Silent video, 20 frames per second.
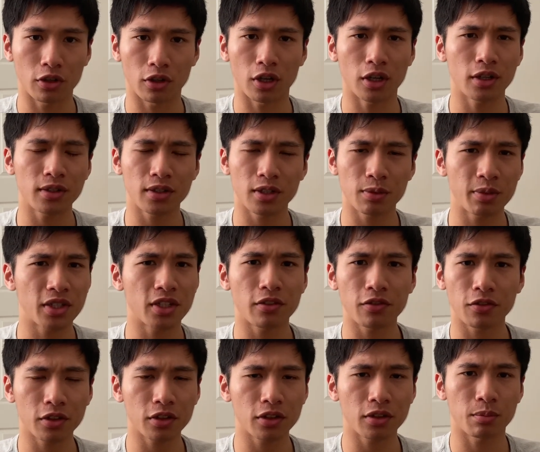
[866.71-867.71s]
not
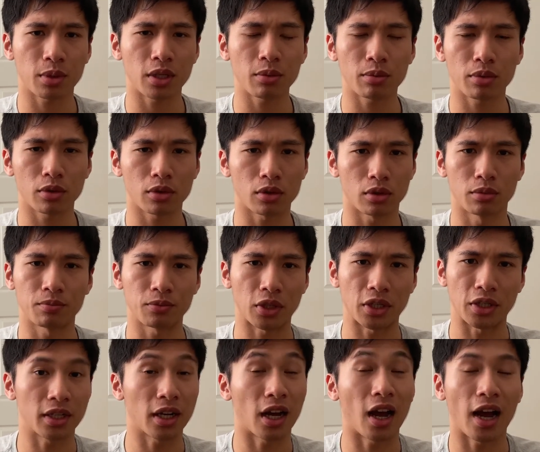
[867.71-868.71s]
specifically people
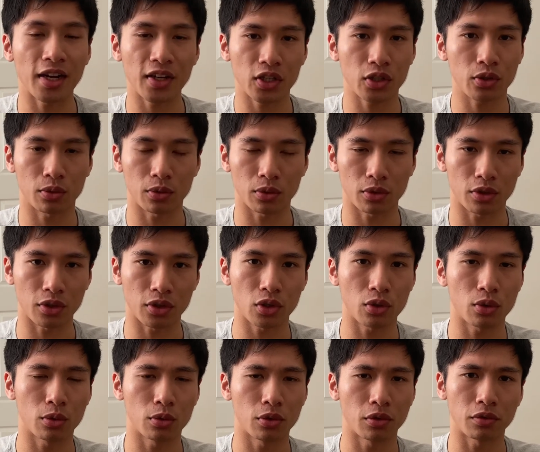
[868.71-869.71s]
like high schoolers
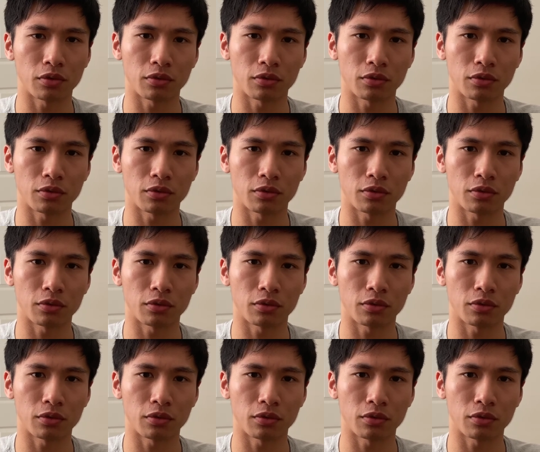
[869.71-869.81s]
who